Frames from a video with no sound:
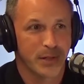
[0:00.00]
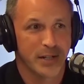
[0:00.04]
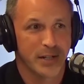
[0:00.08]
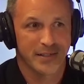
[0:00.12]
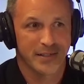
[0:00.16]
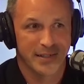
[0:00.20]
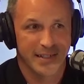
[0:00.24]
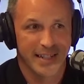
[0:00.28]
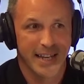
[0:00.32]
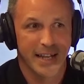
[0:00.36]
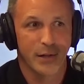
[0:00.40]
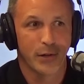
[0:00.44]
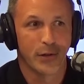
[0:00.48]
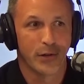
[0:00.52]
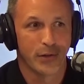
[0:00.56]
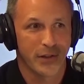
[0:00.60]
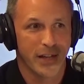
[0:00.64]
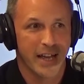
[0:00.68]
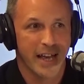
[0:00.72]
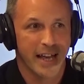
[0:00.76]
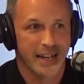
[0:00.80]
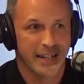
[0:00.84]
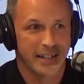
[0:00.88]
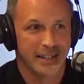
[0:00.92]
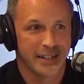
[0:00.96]
until
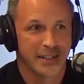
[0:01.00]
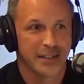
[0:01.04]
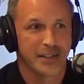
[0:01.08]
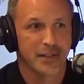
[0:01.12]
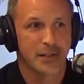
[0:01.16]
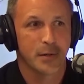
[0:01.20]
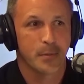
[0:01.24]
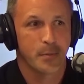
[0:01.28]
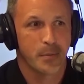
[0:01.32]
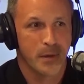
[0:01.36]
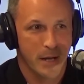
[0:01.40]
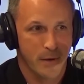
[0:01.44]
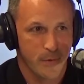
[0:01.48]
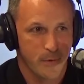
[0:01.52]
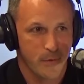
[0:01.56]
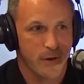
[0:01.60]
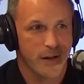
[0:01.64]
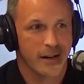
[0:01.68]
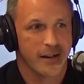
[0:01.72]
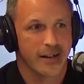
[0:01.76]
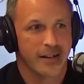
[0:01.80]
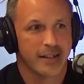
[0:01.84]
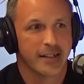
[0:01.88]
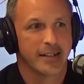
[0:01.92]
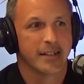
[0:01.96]
then, you may
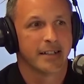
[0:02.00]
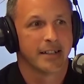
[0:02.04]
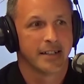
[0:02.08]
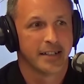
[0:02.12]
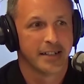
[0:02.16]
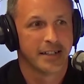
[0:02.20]
want to.